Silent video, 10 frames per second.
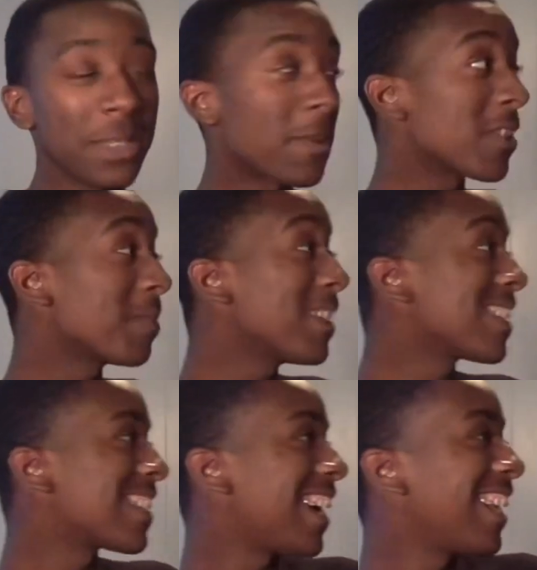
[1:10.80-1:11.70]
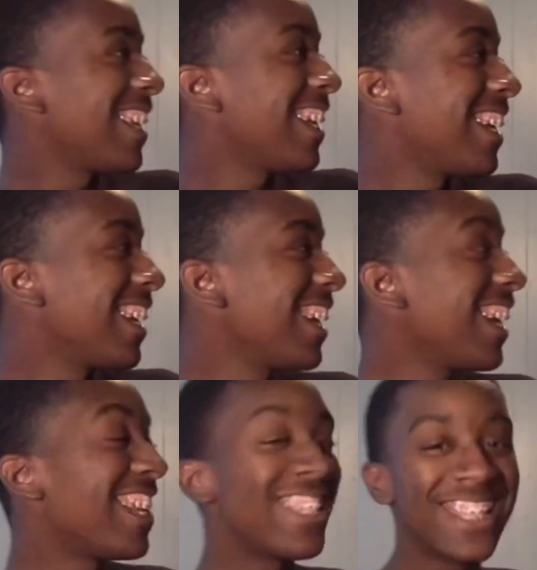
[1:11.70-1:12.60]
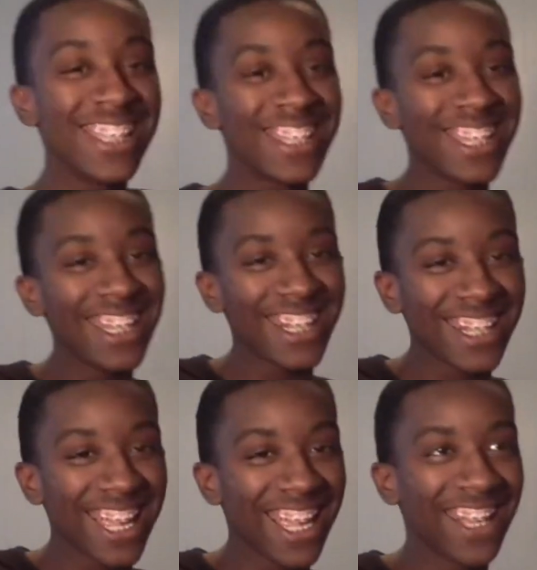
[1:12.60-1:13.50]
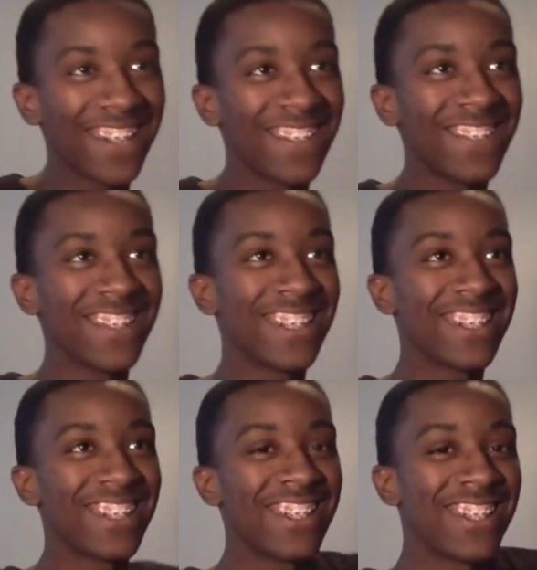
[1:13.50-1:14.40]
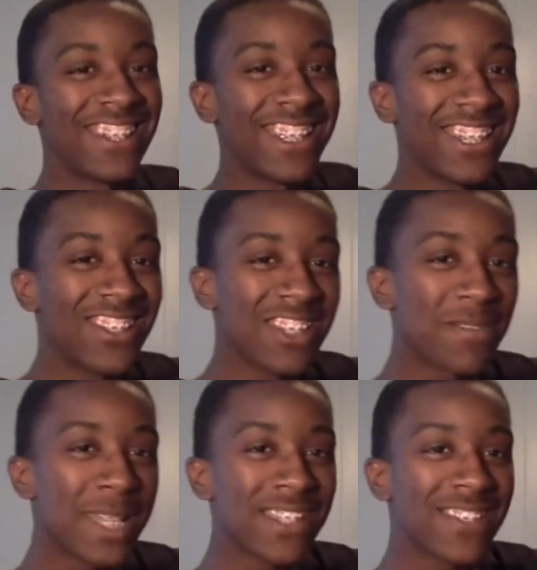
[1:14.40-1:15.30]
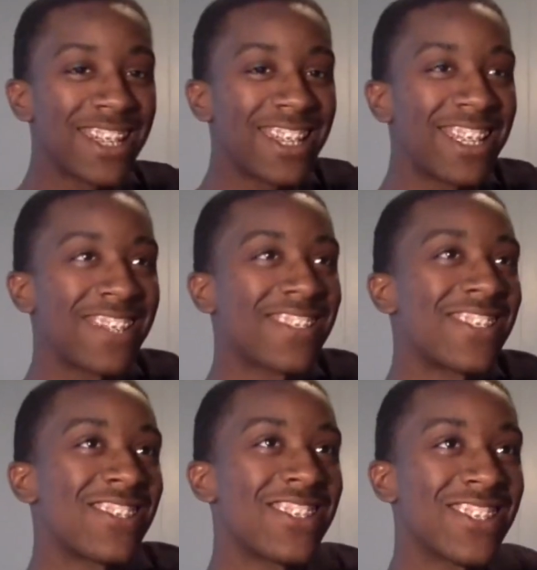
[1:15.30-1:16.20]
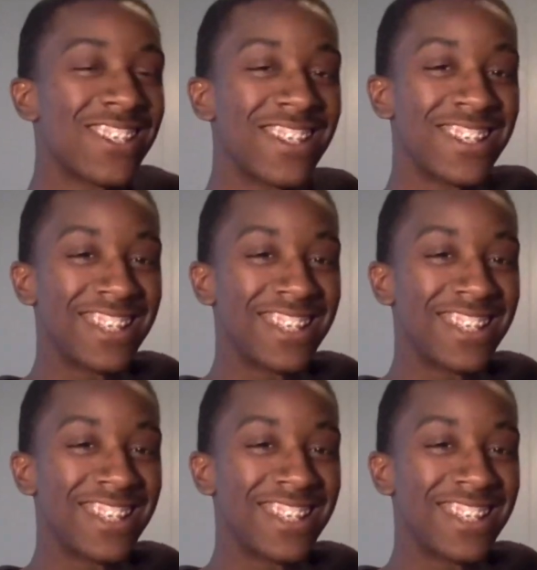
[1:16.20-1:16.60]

supposed to be studying, and she's here now. Her hair looks a mess right now, so she's gonna